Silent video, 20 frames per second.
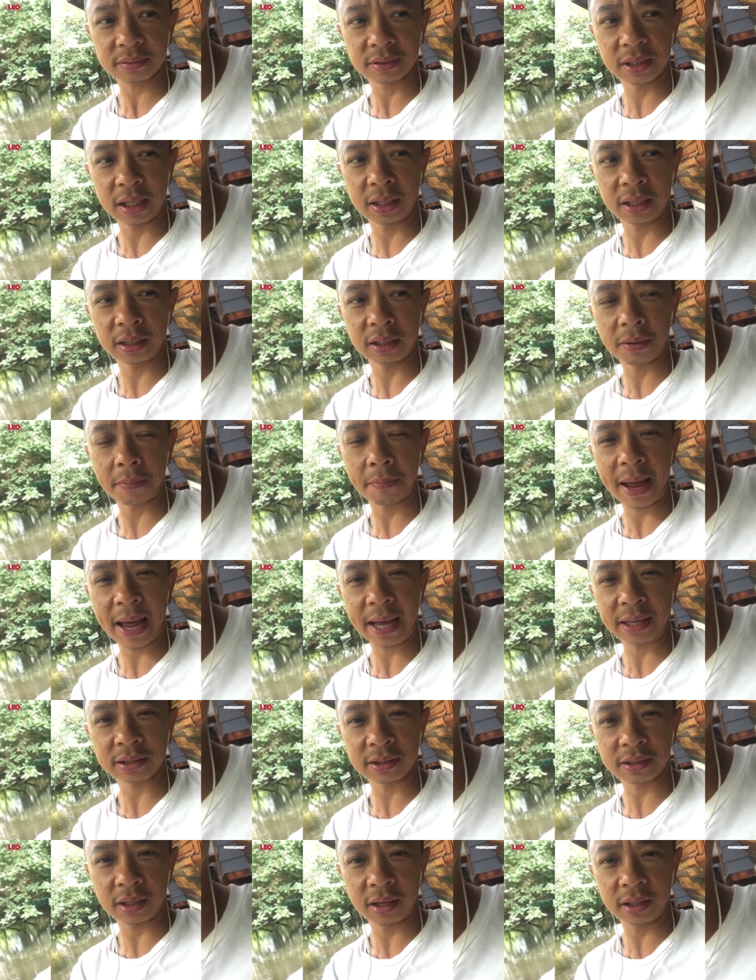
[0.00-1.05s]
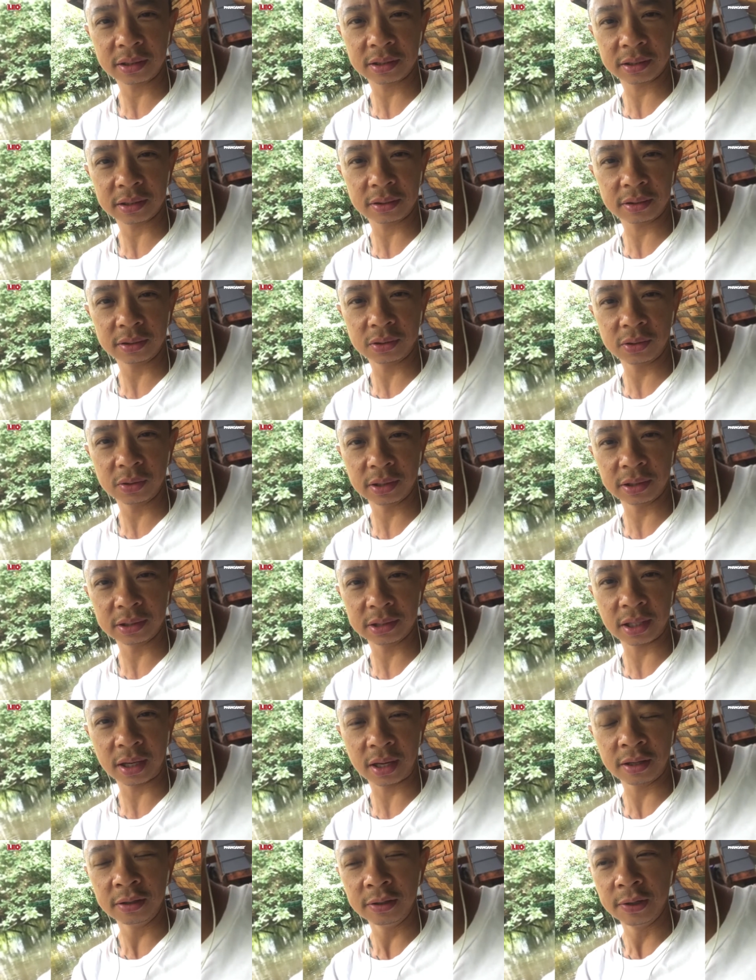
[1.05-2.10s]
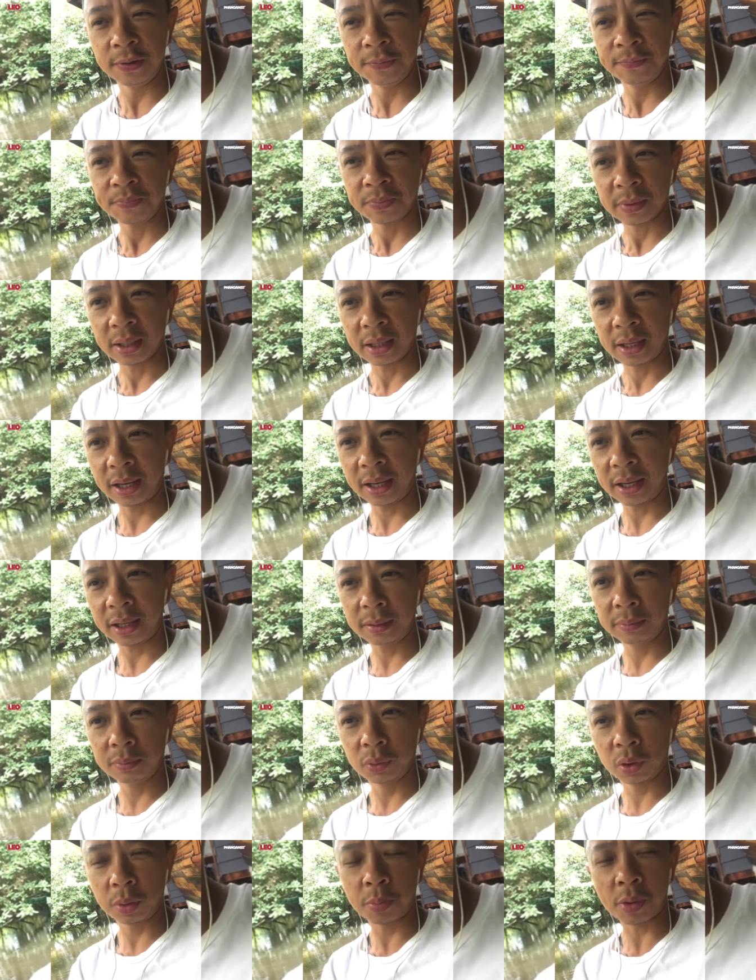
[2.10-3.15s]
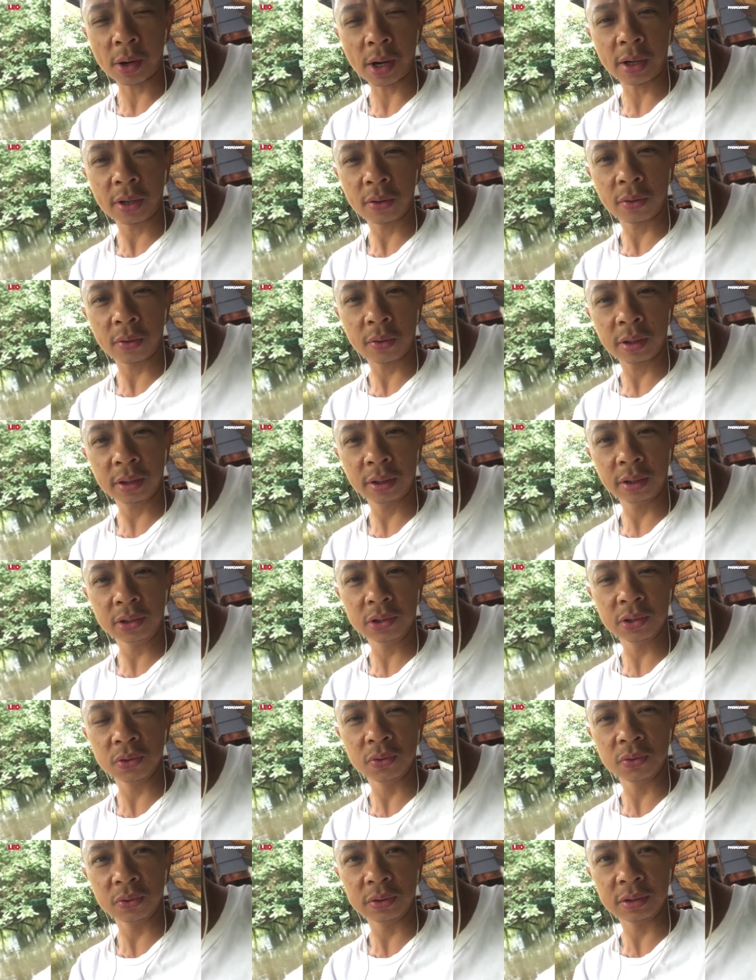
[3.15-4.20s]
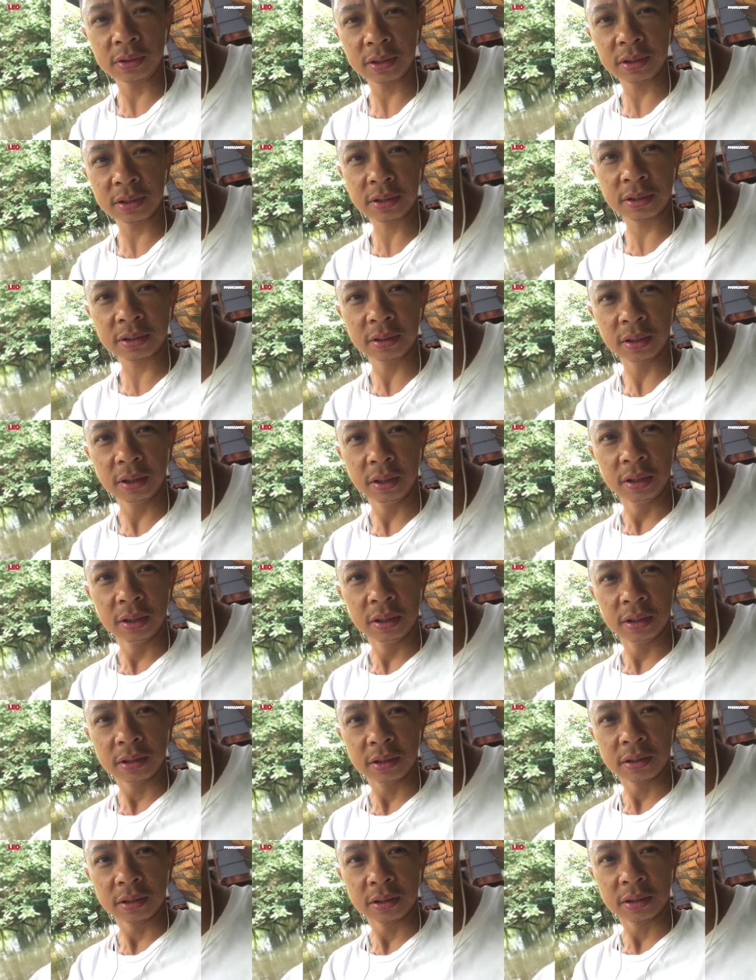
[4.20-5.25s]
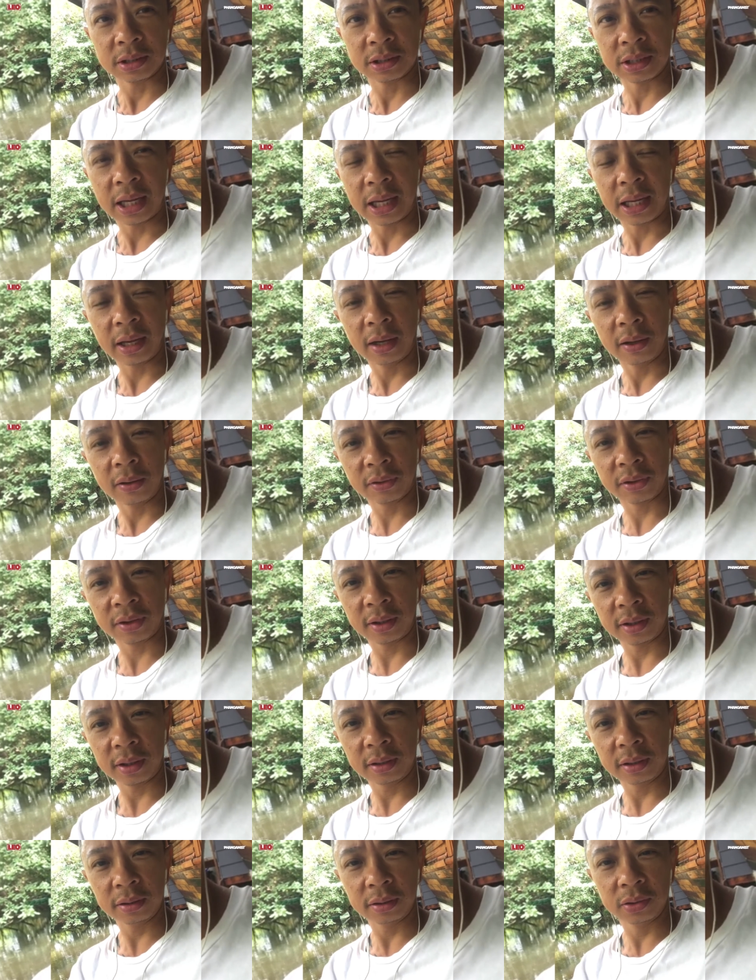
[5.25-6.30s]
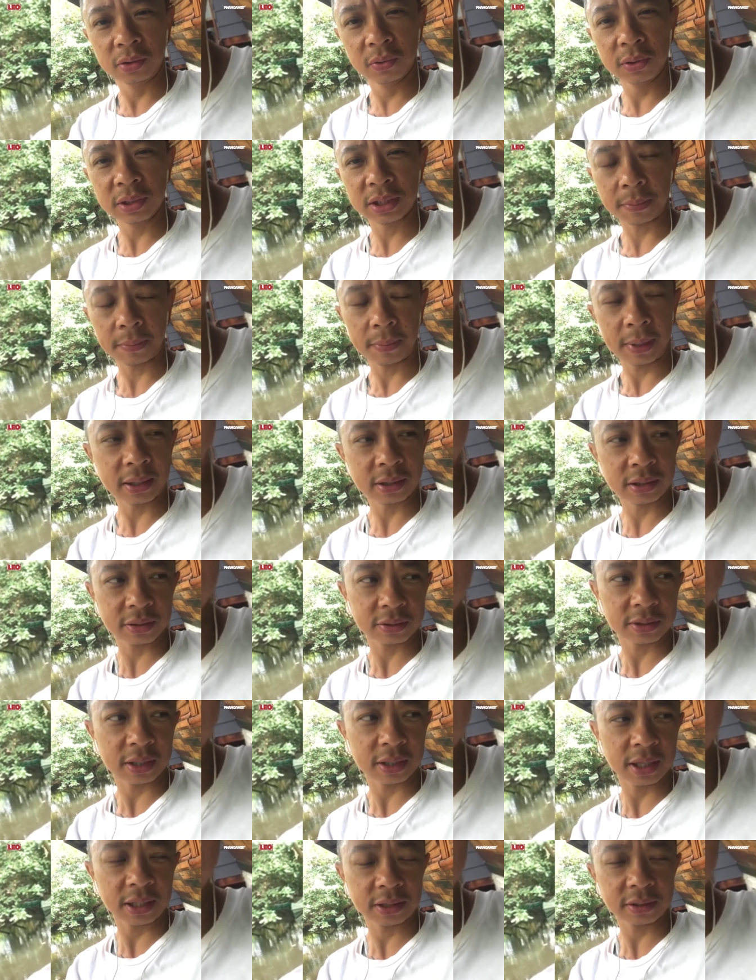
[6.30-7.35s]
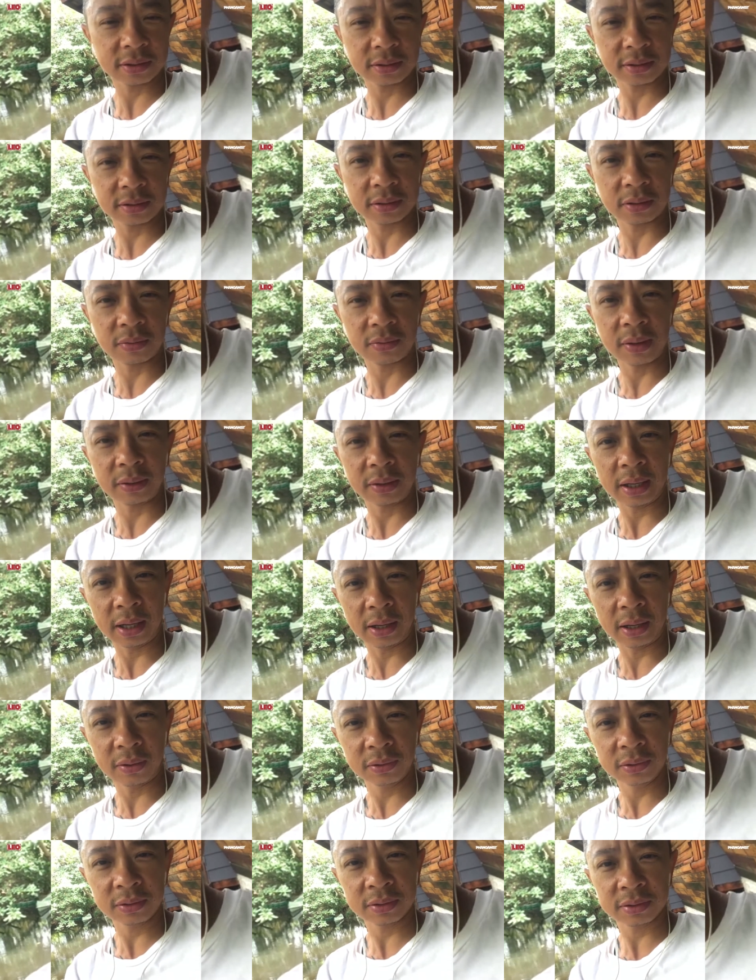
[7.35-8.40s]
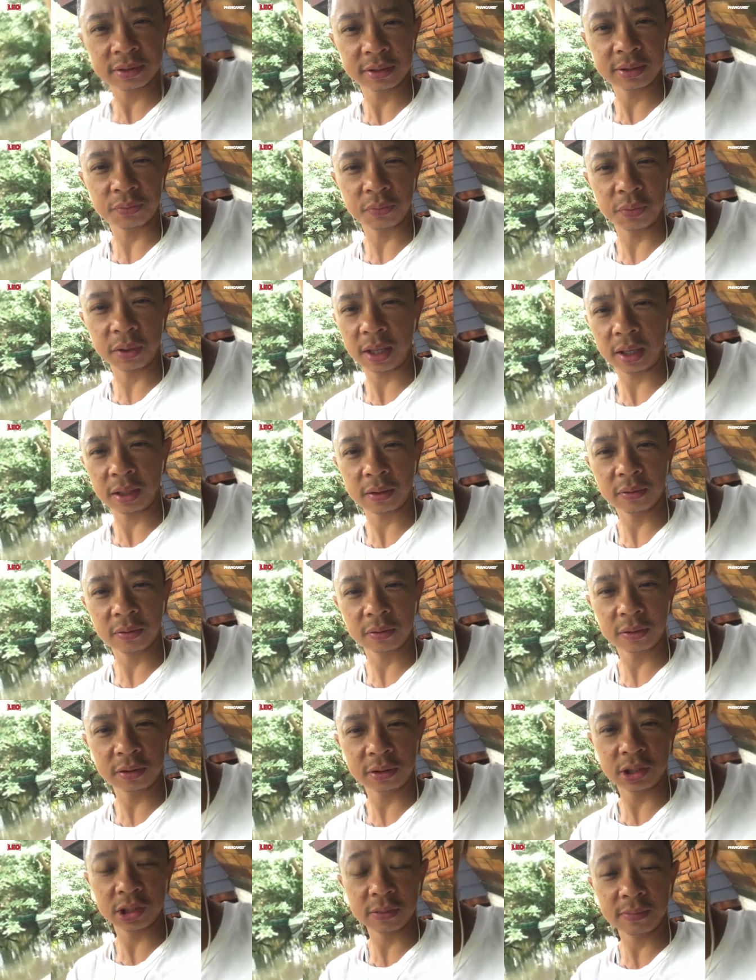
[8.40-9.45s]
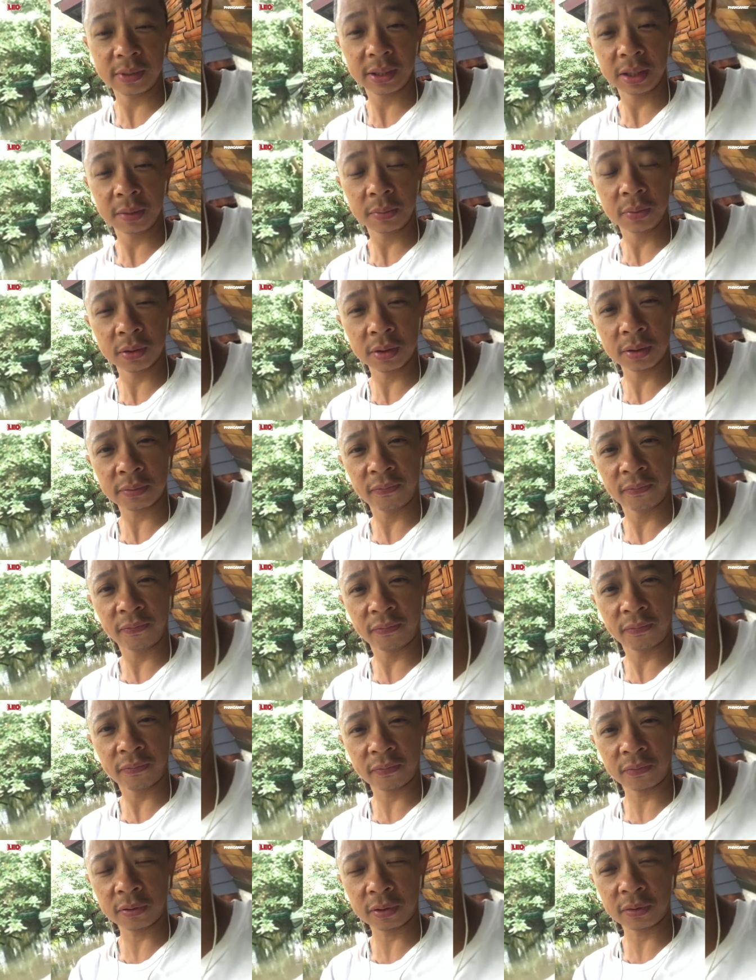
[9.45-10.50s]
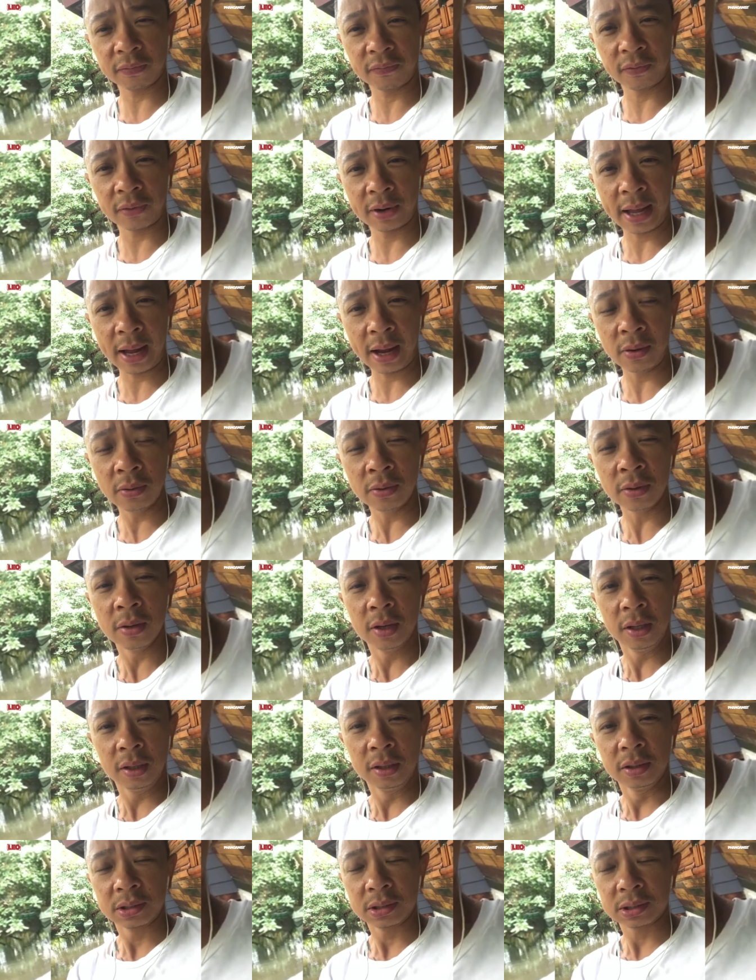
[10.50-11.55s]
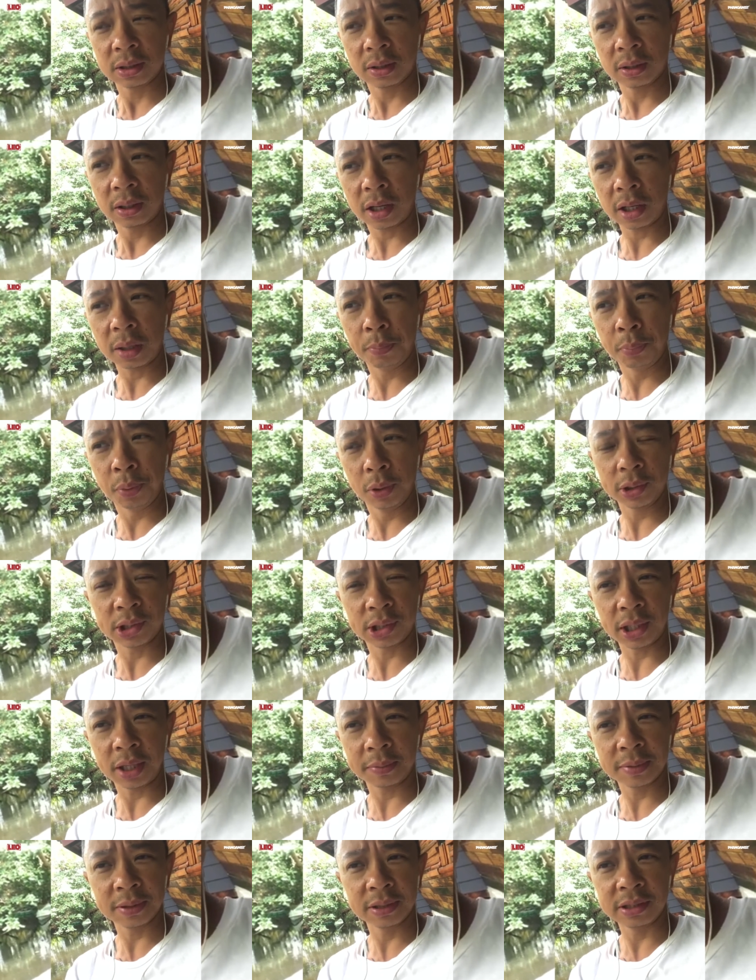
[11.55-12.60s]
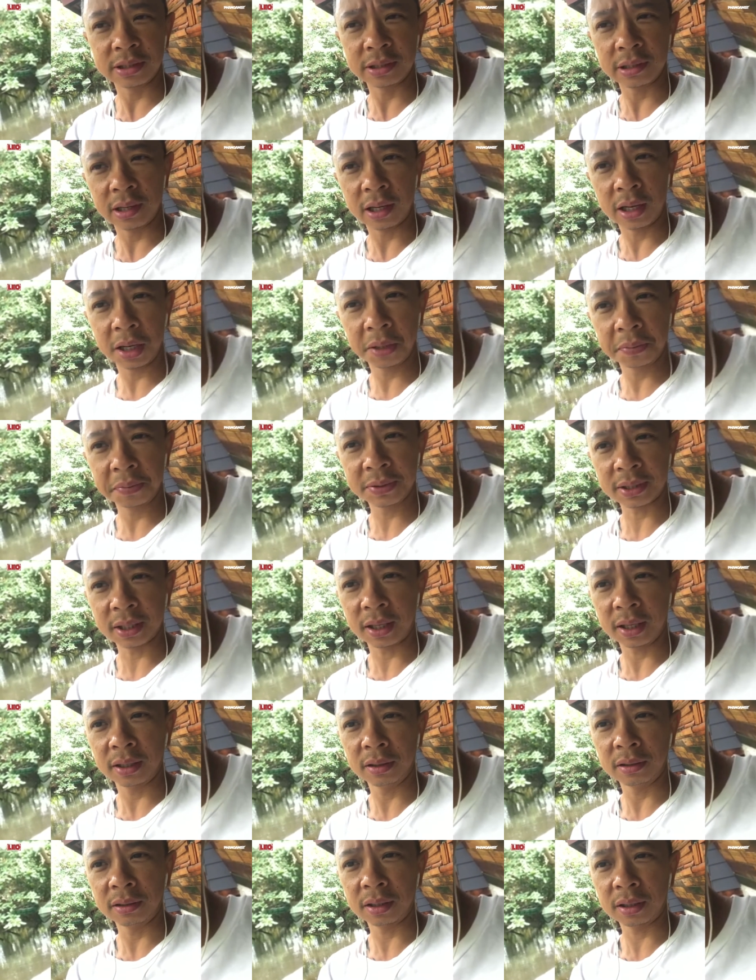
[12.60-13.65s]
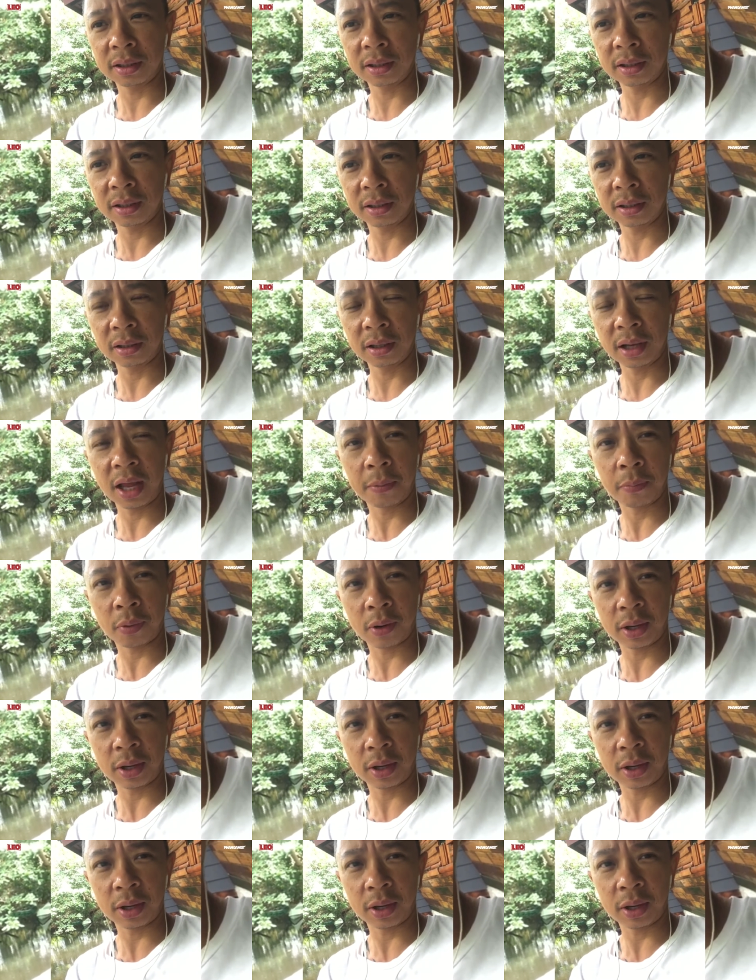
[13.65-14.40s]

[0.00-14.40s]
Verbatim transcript: taking a backstage, you can say, and more priority to just staying healthy, doing some exercise around the house since we can't go to the gym anymore for, for now. So a lot of push-ups and sit-ups and uh, leg